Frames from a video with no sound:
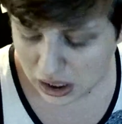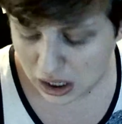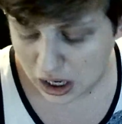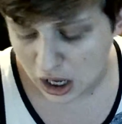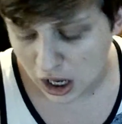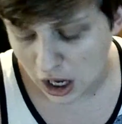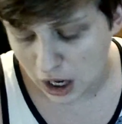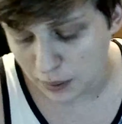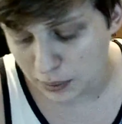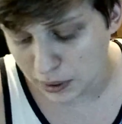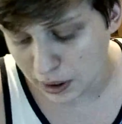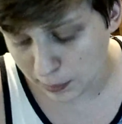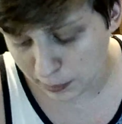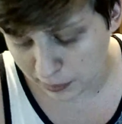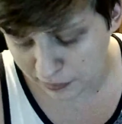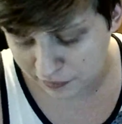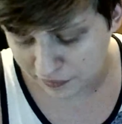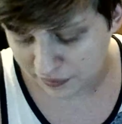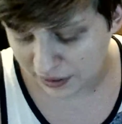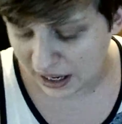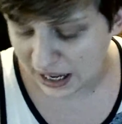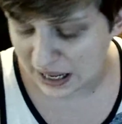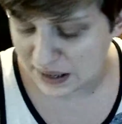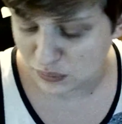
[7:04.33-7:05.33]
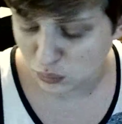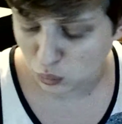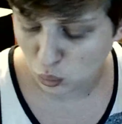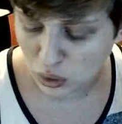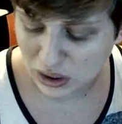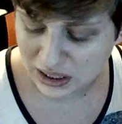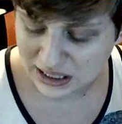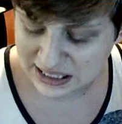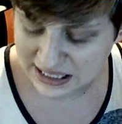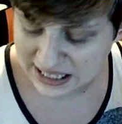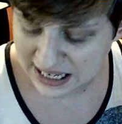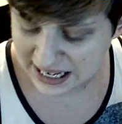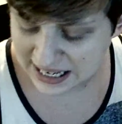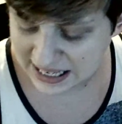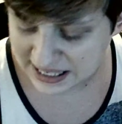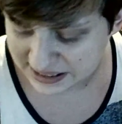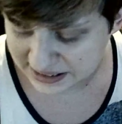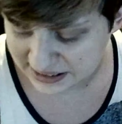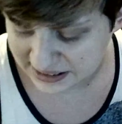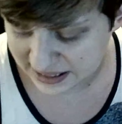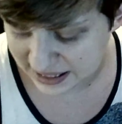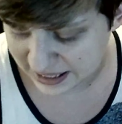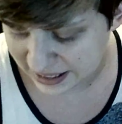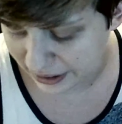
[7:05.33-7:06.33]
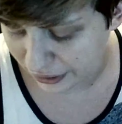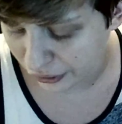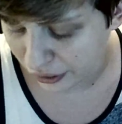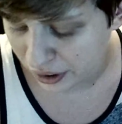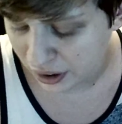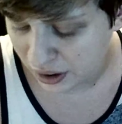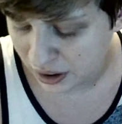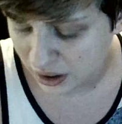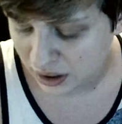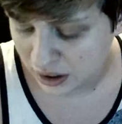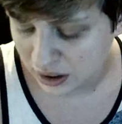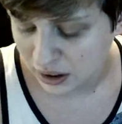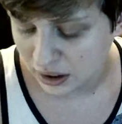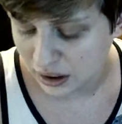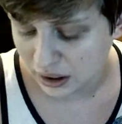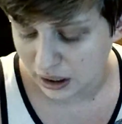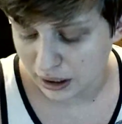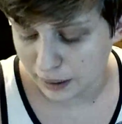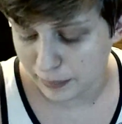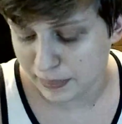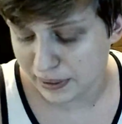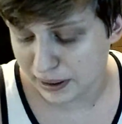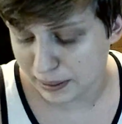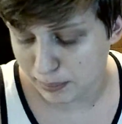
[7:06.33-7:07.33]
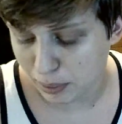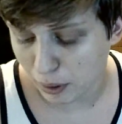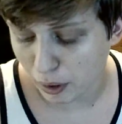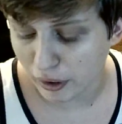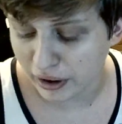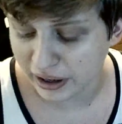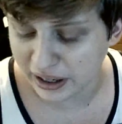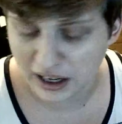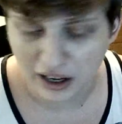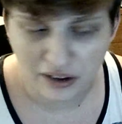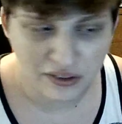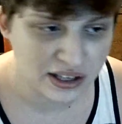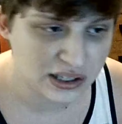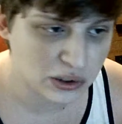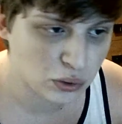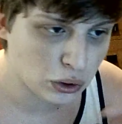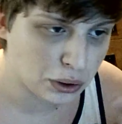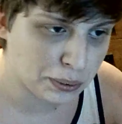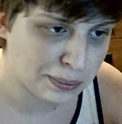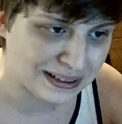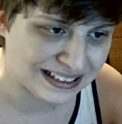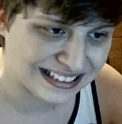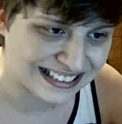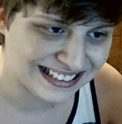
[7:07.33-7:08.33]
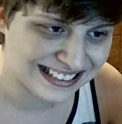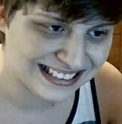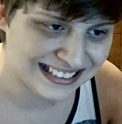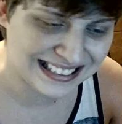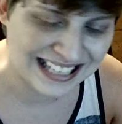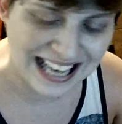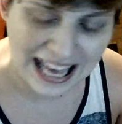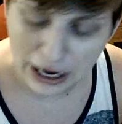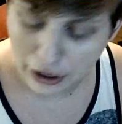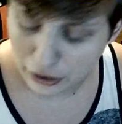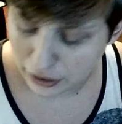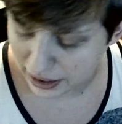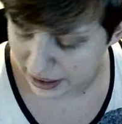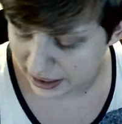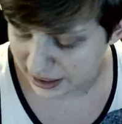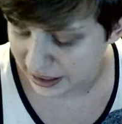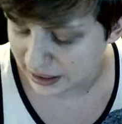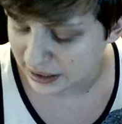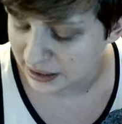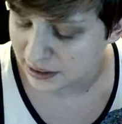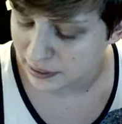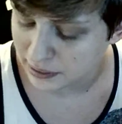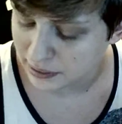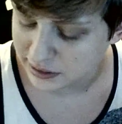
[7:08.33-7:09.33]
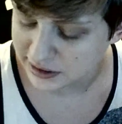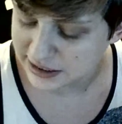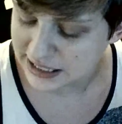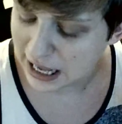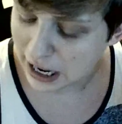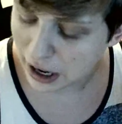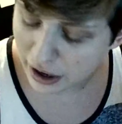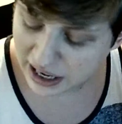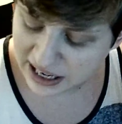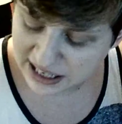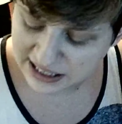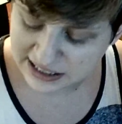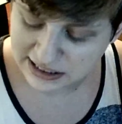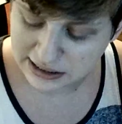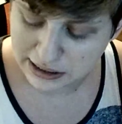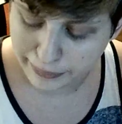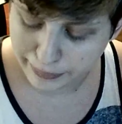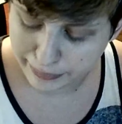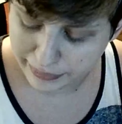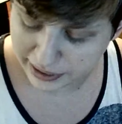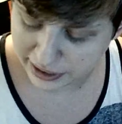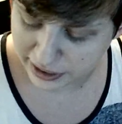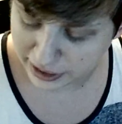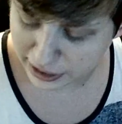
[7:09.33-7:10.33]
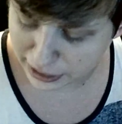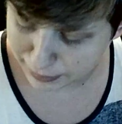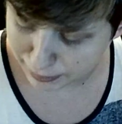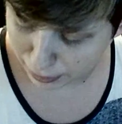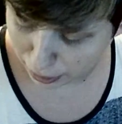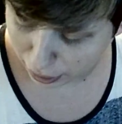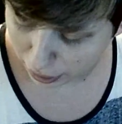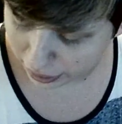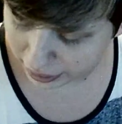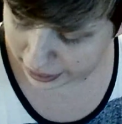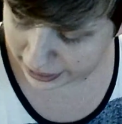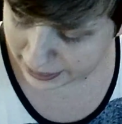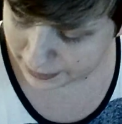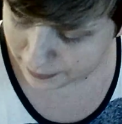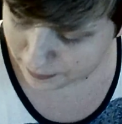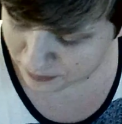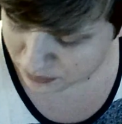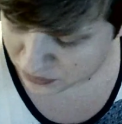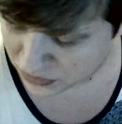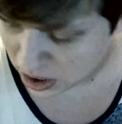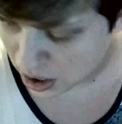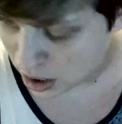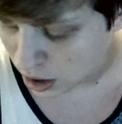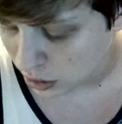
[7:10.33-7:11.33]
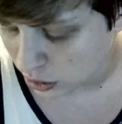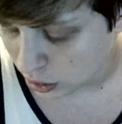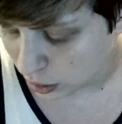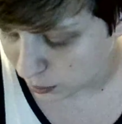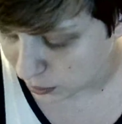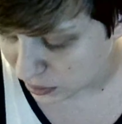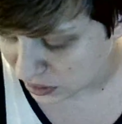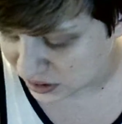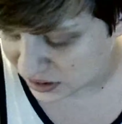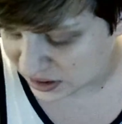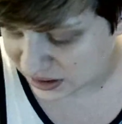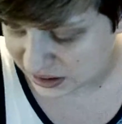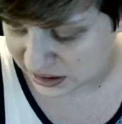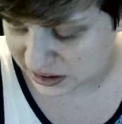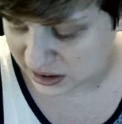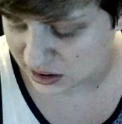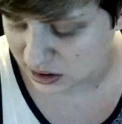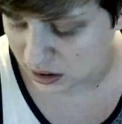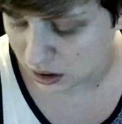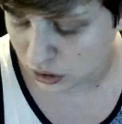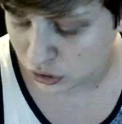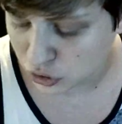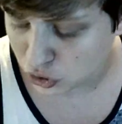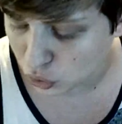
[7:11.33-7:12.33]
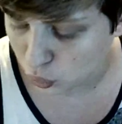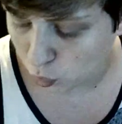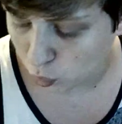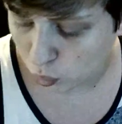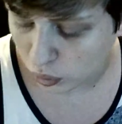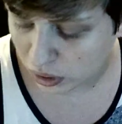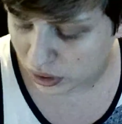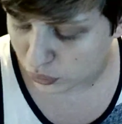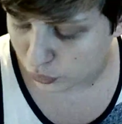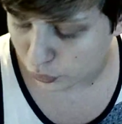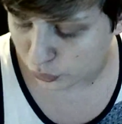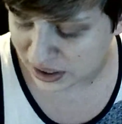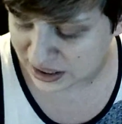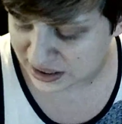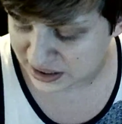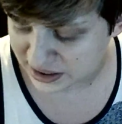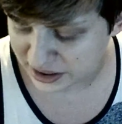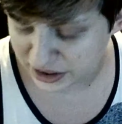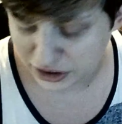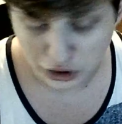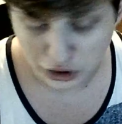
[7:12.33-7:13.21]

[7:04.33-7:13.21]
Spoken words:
Number 5, what day is there a big party on? This would have been Saturday. Saturday's the big party. Number 6 is under what reasoning